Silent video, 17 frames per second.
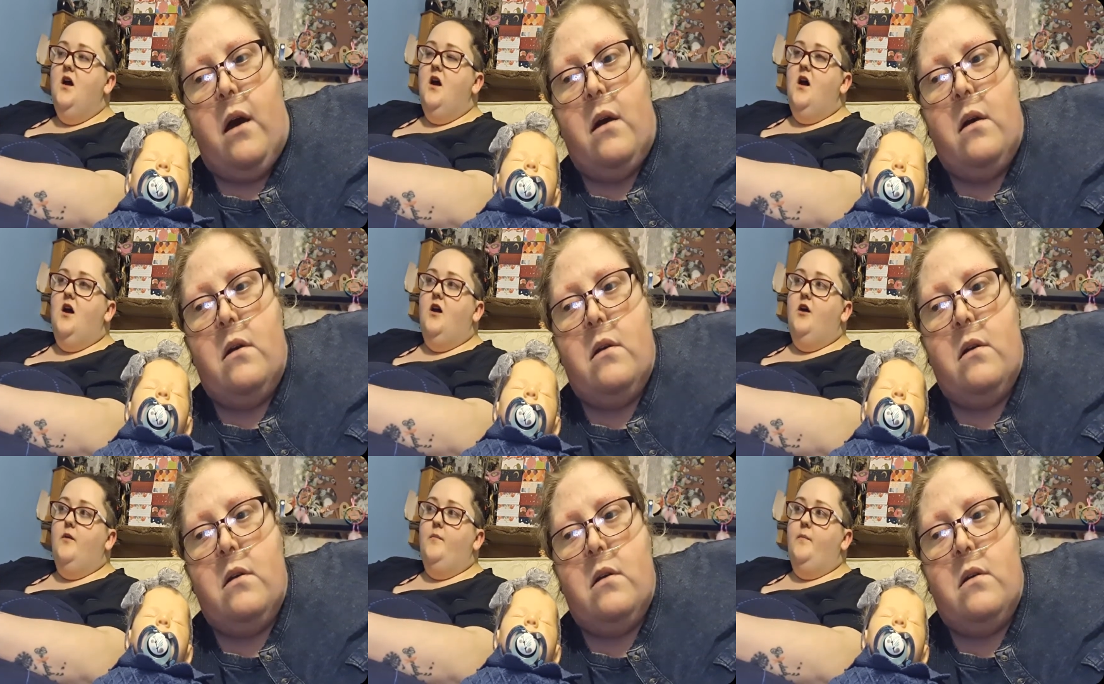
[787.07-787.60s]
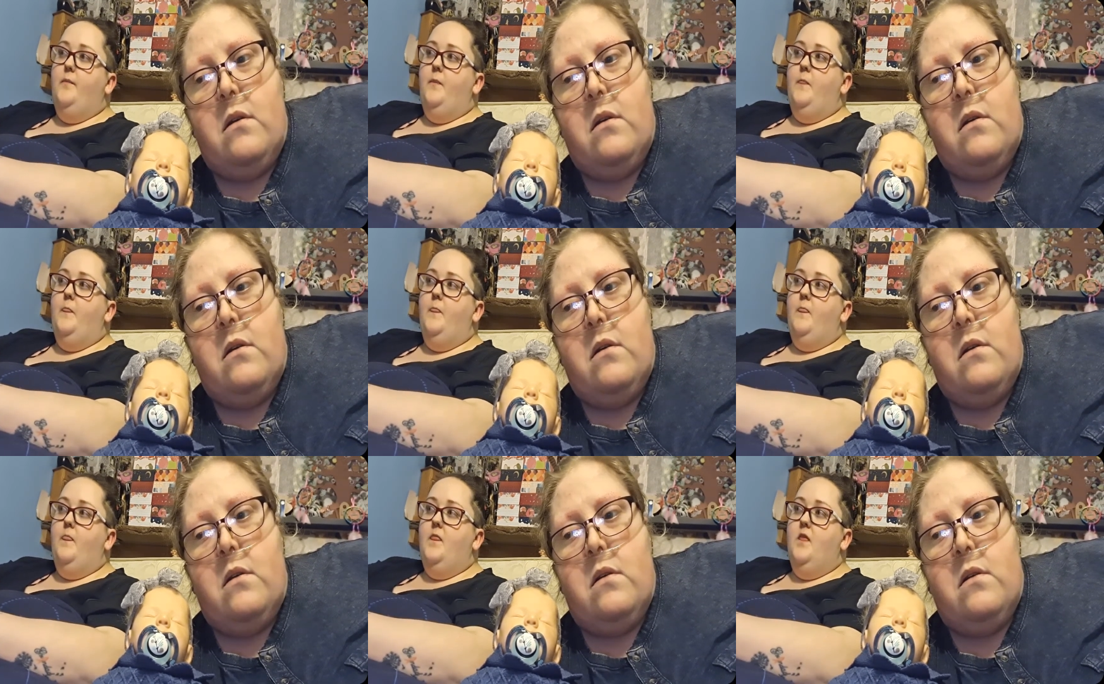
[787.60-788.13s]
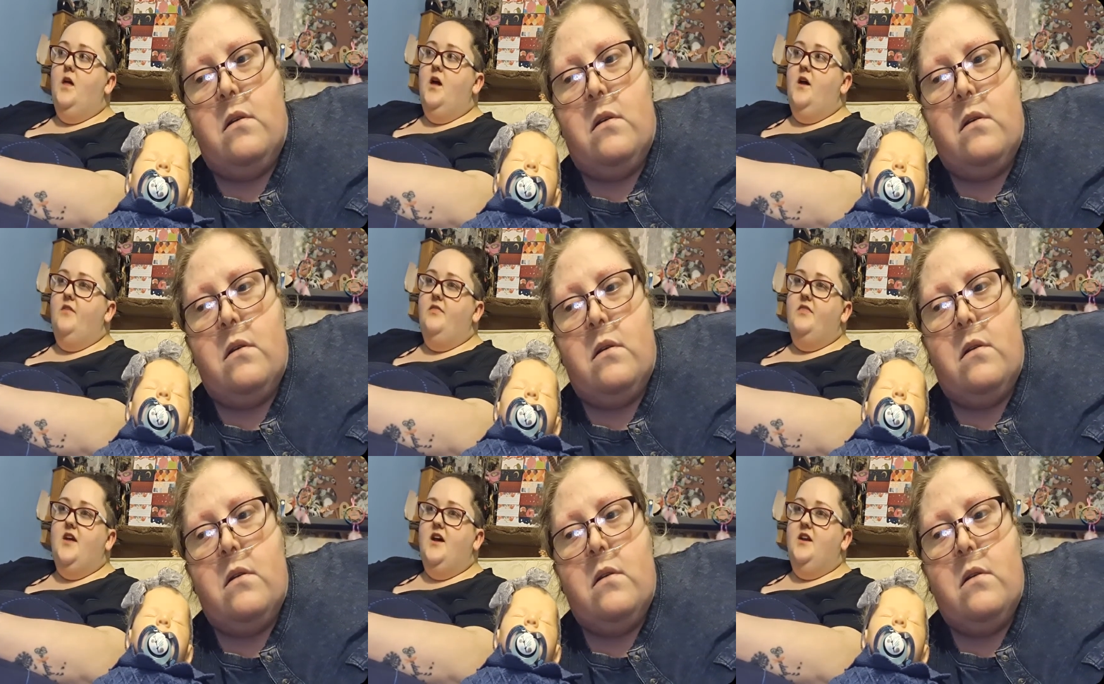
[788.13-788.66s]
Speaker 1: Um,
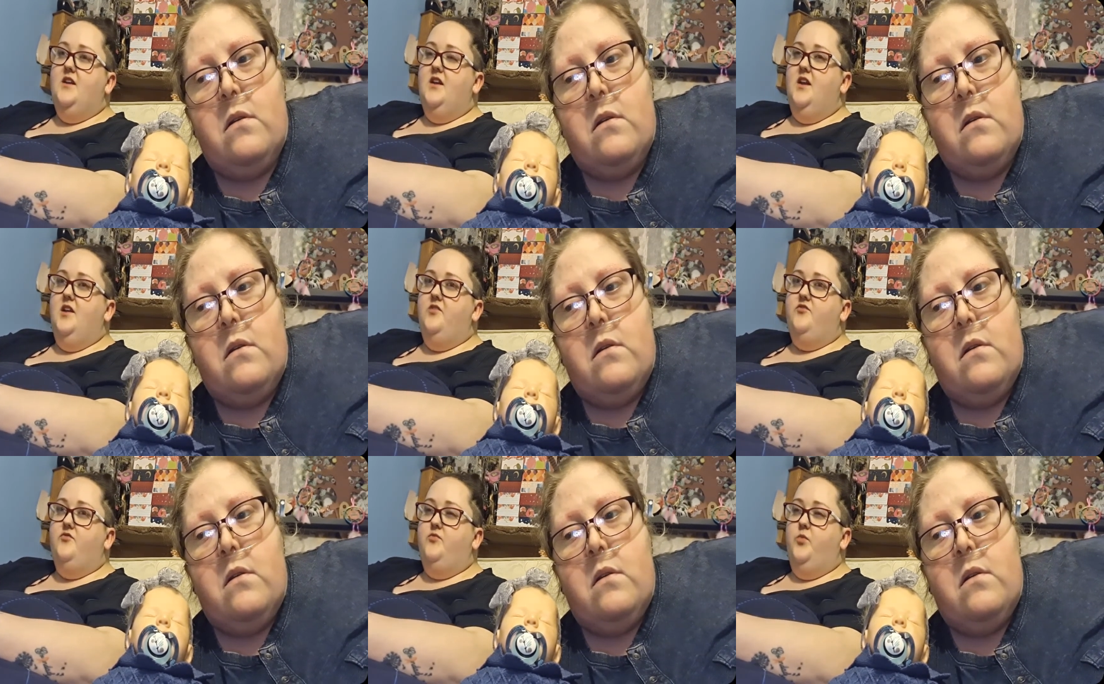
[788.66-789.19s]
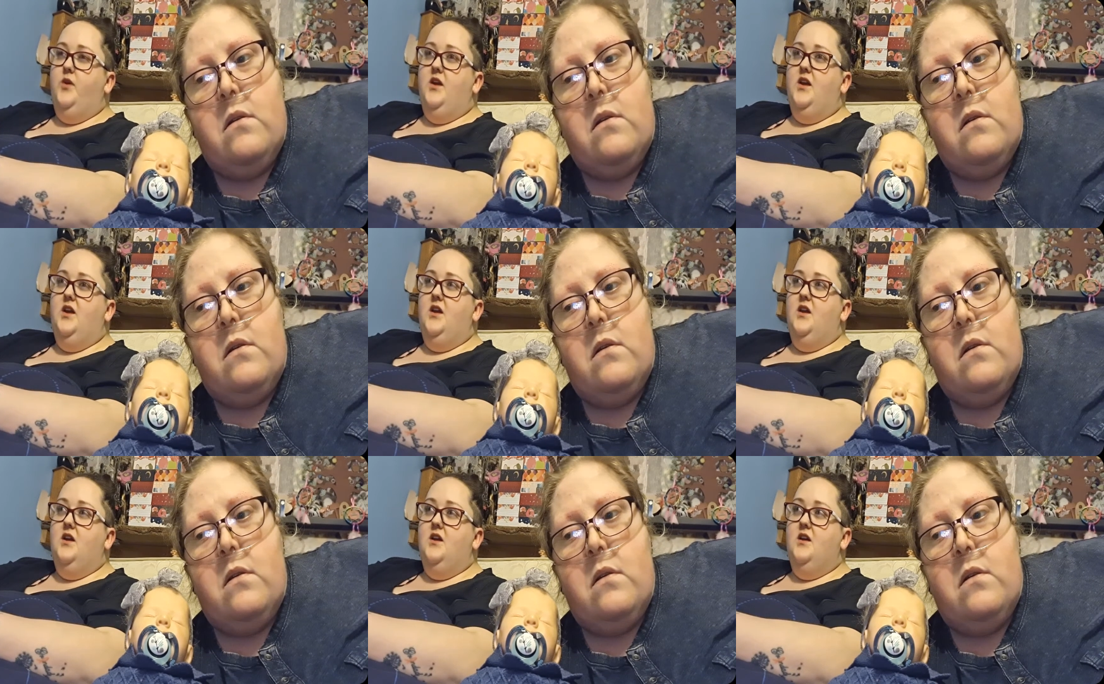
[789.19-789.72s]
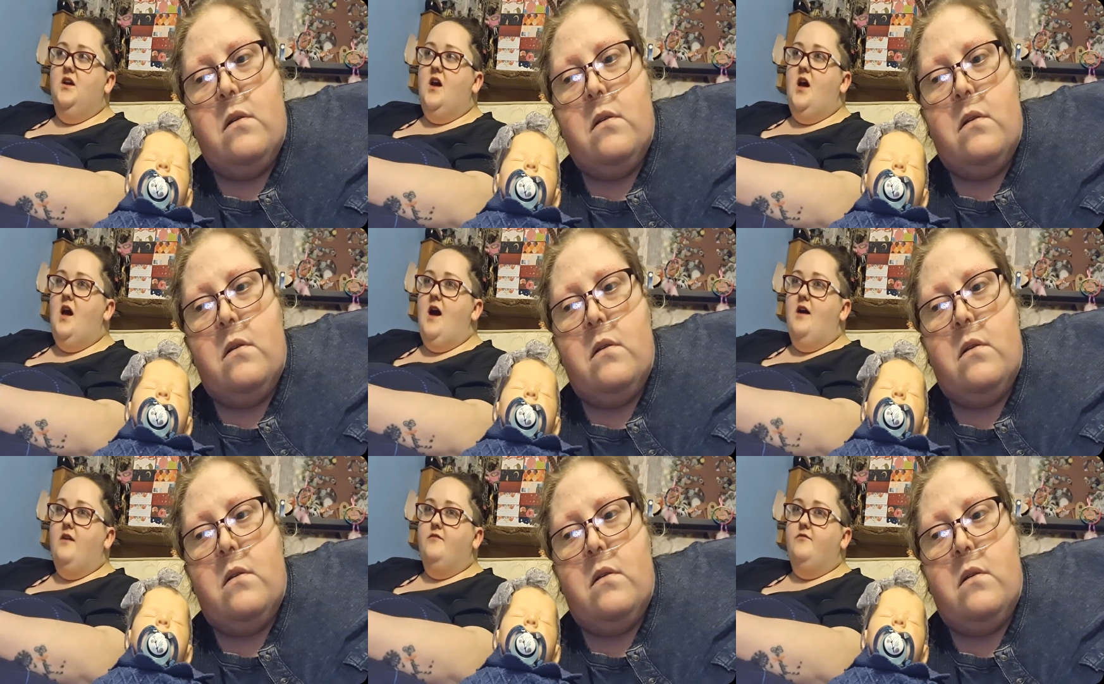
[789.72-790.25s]
and then if we
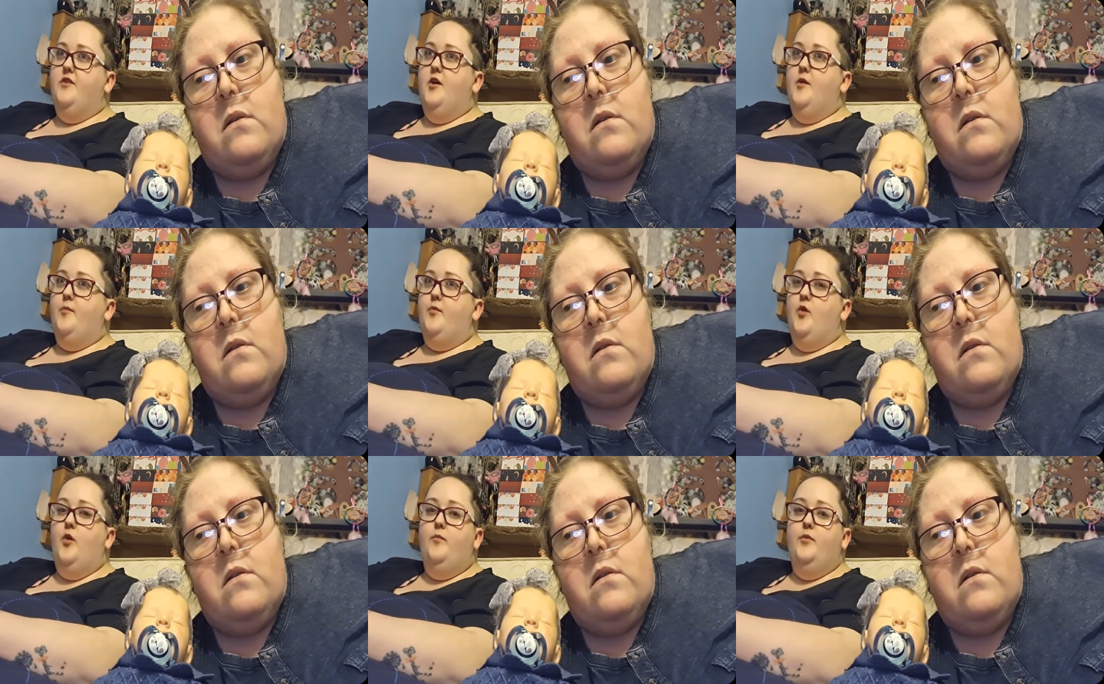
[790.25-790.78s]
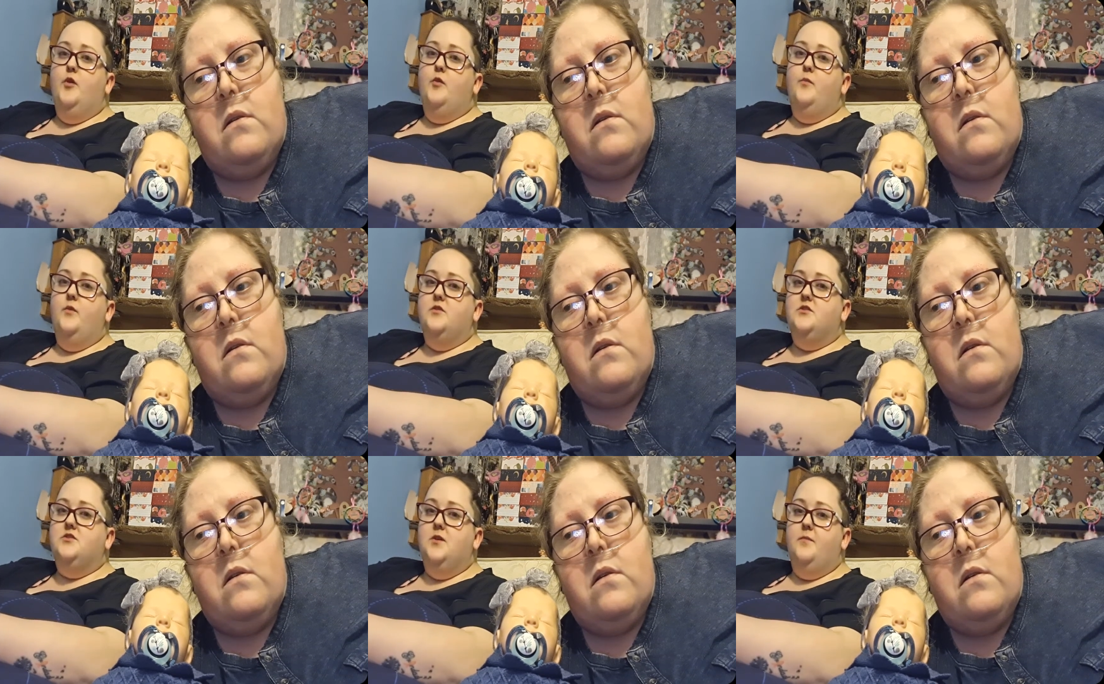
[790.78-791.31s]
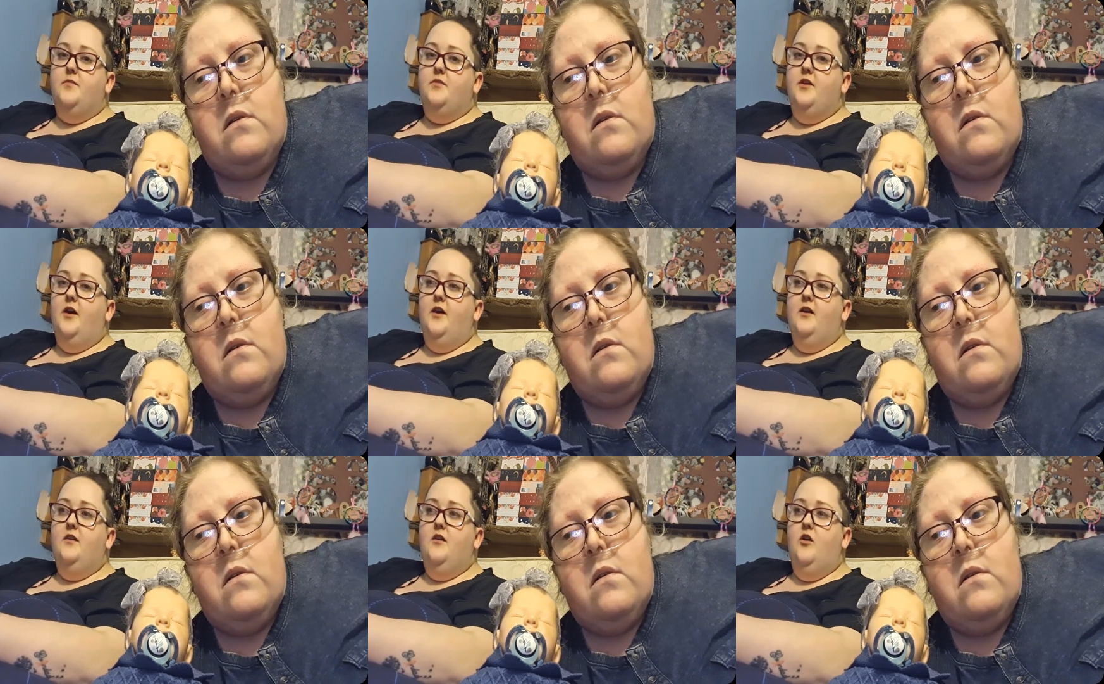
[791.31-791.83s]
have a problem with
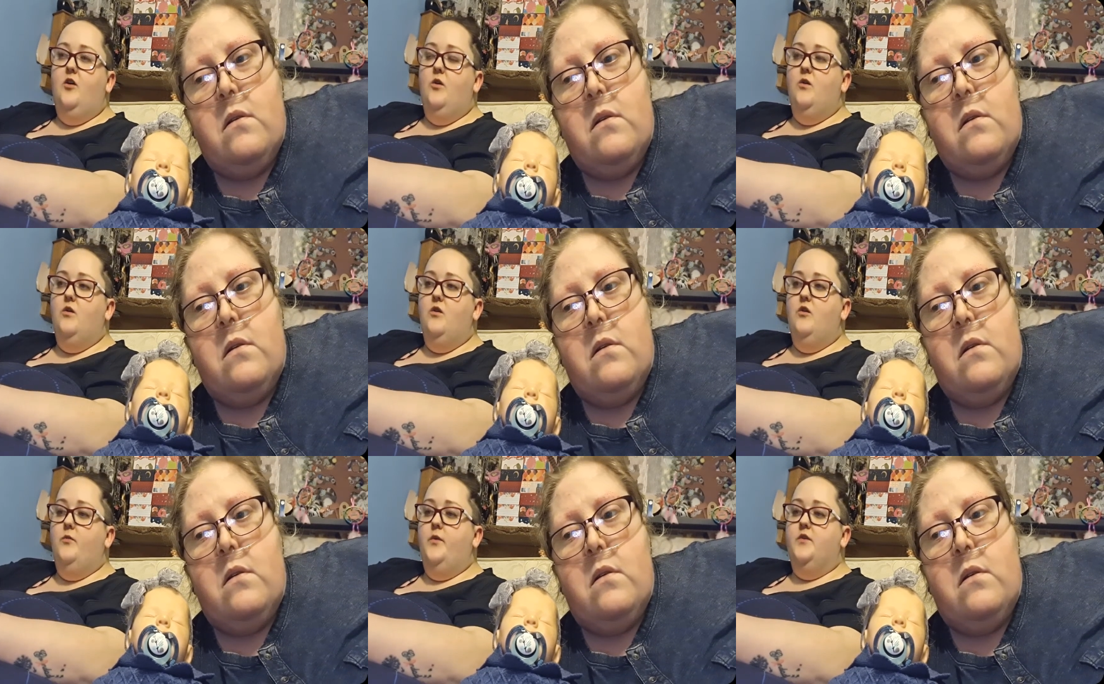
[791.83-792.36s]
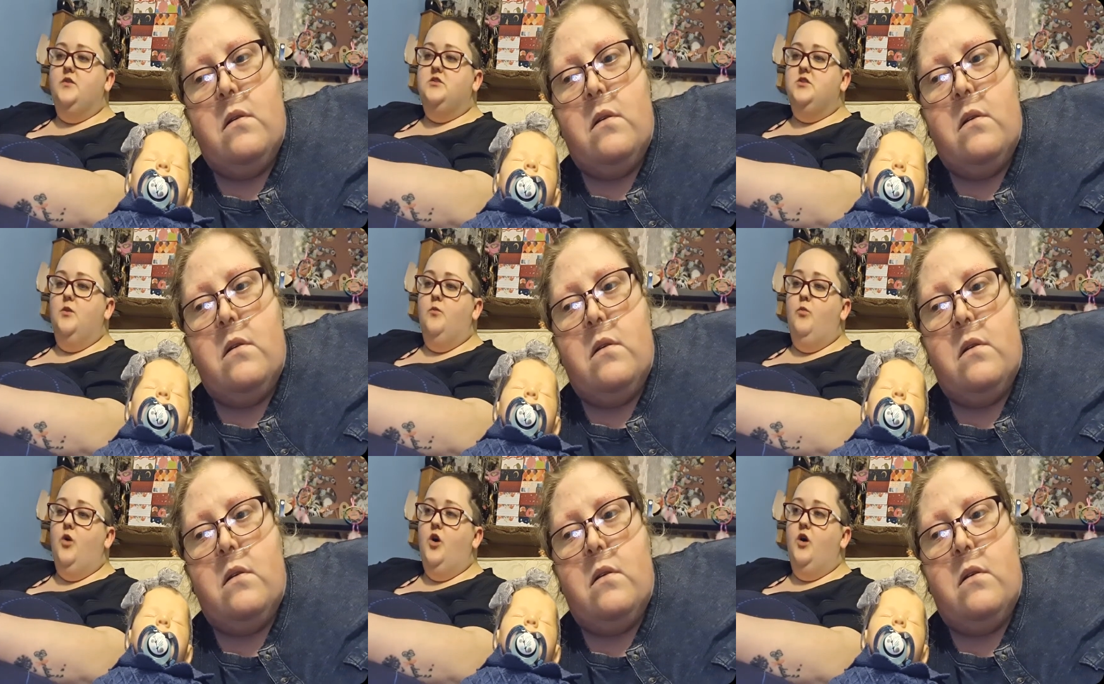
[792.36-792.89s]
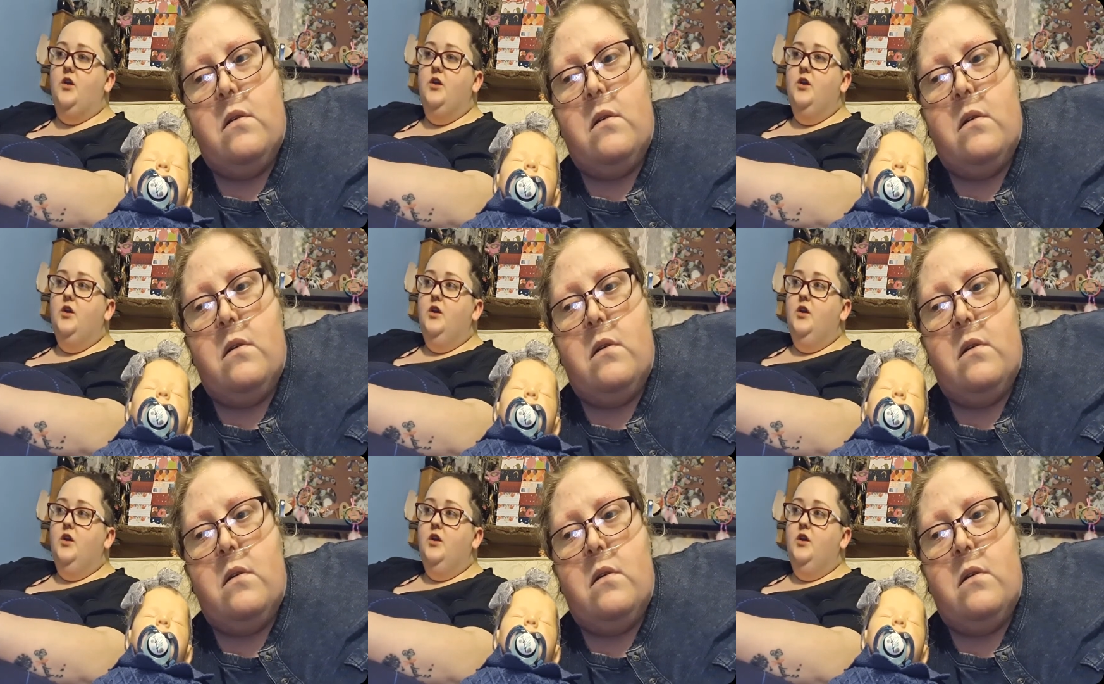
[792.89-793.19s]
something or with someone,